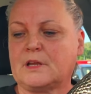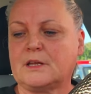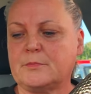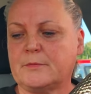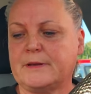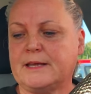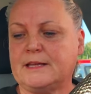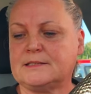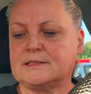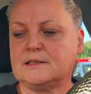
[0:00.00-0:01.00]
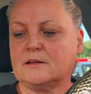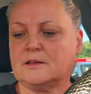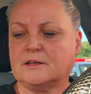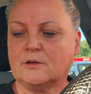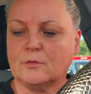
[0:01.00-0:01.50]
going to put my AC
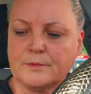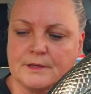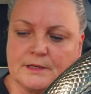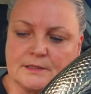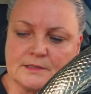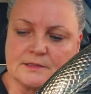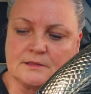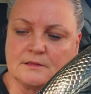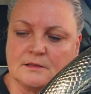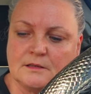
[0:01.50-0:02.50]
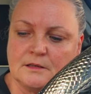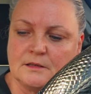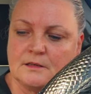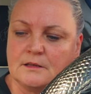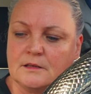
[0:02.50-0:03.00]
on and hope that it doesn't
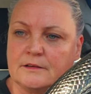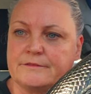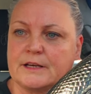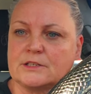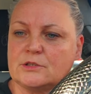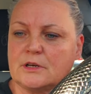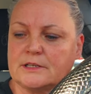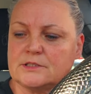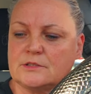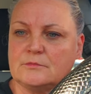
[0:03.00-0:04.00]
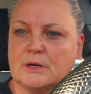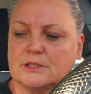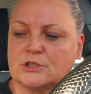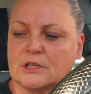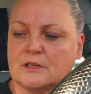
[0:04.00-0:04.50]
affect you guys too
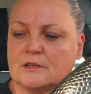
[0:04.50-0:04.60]
much.